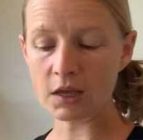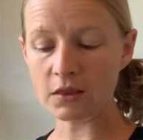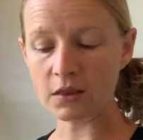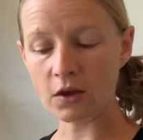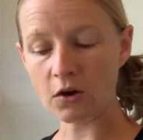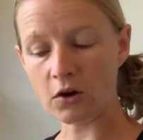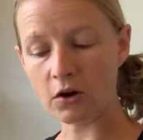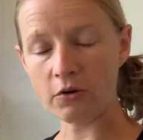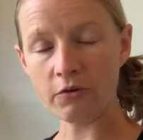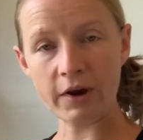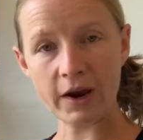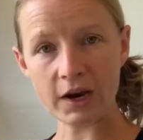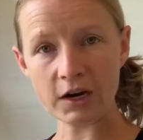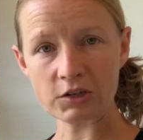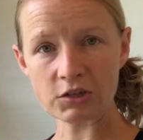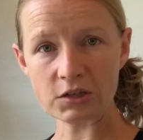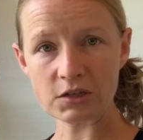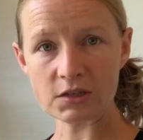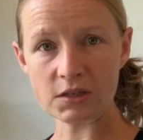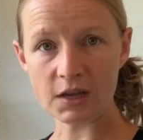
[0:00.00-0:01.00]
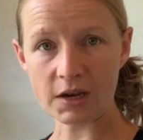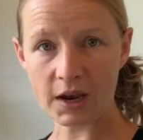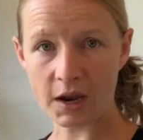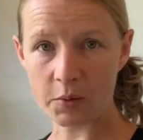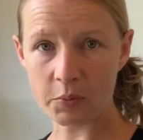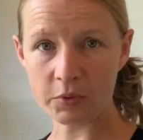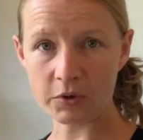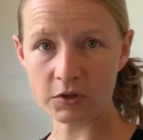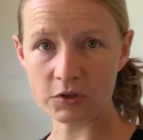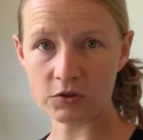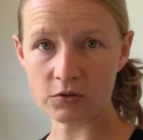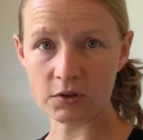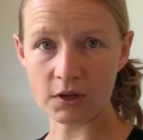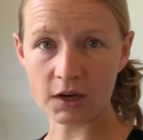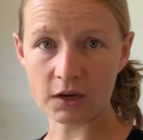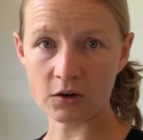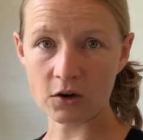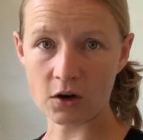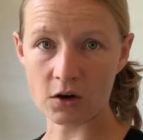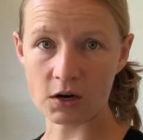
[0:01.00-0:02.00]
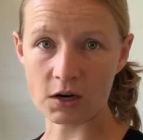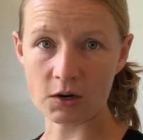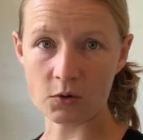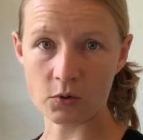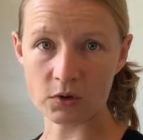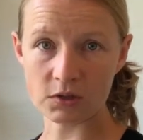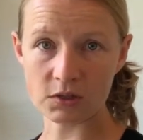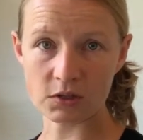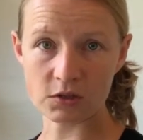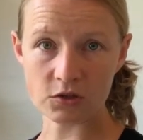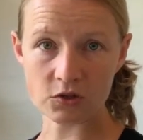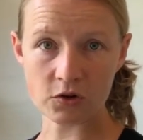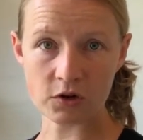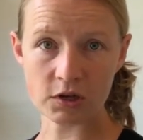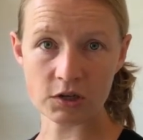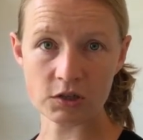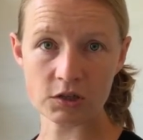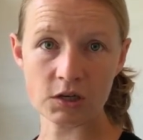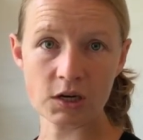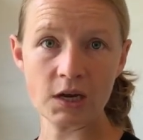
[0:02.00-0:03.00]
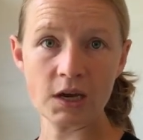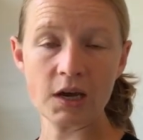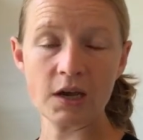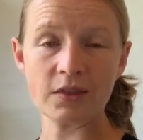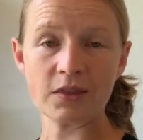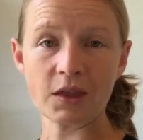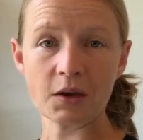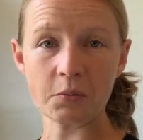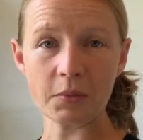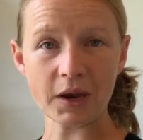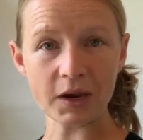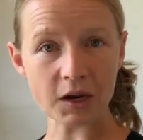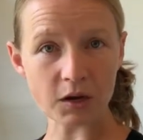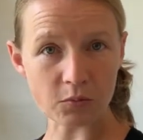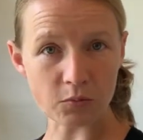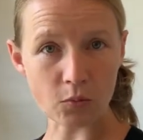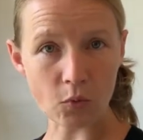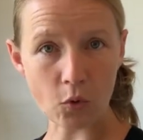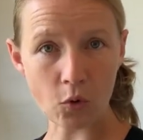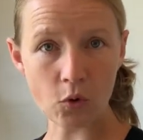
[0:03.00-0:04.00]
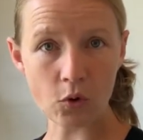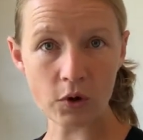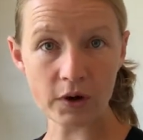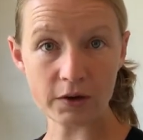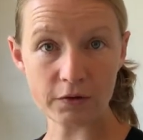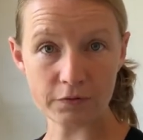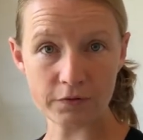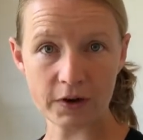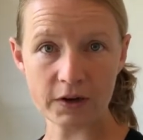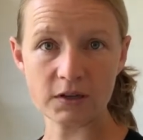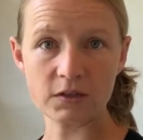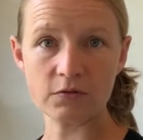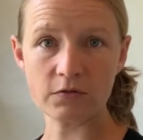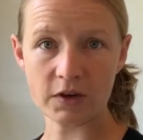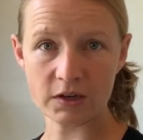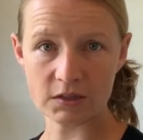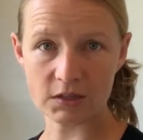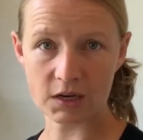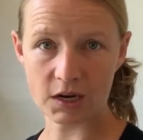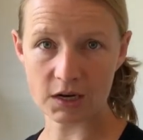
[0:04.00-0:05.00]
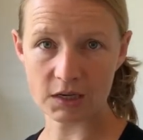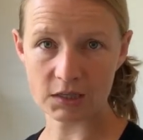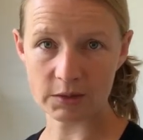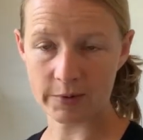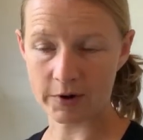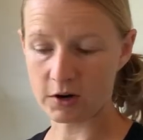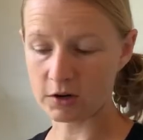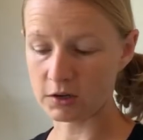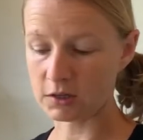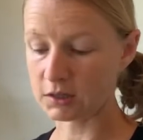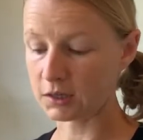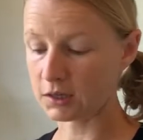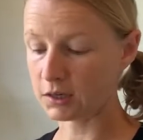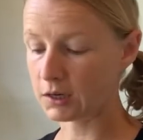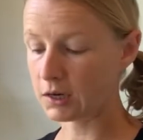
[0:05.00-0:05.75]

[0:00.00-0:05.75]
there are reactions that happen to that garlic once it's crushed that make it more effective as an antibiotic.